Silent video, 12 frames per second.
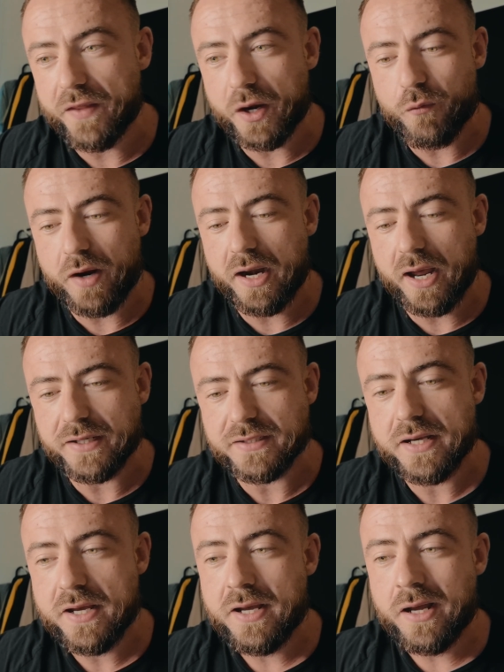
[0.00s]
Then I realised
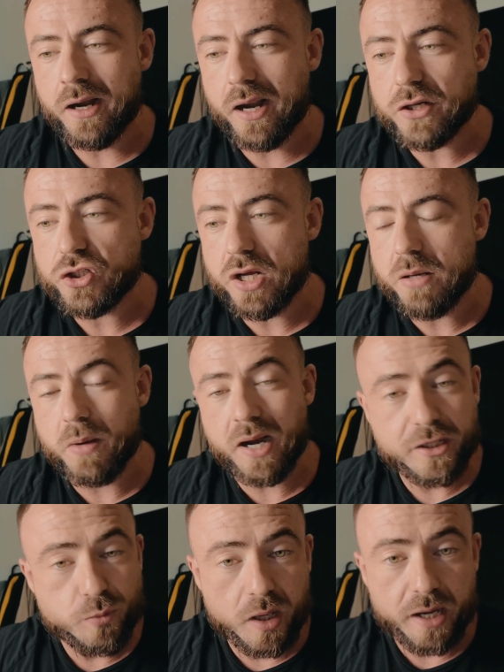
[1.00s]
last year my
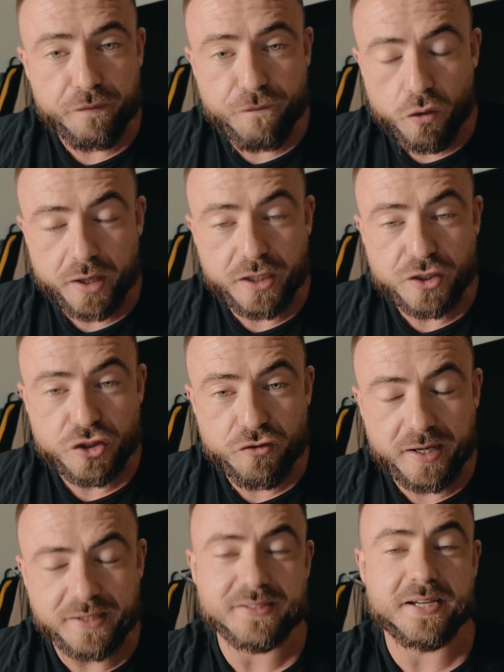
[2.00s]
legs were like fucking
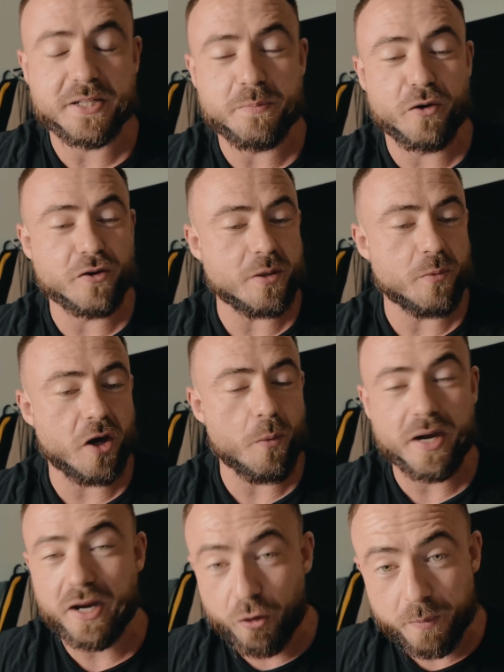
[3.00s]
strings, and it's because I was
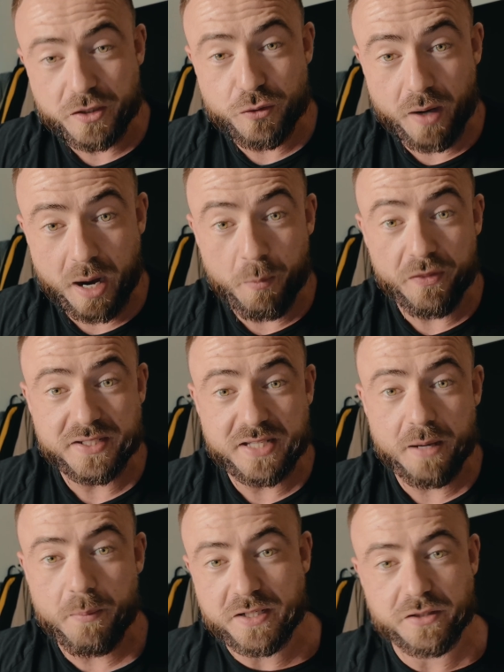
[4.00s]
going a little bit too ham on the
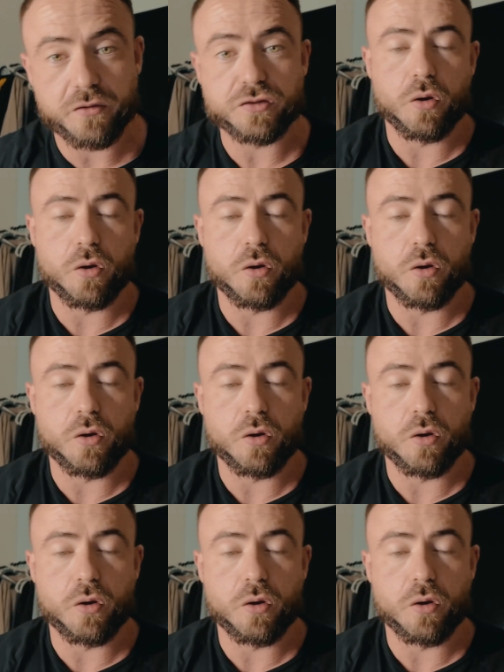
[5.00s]
Stairmaster.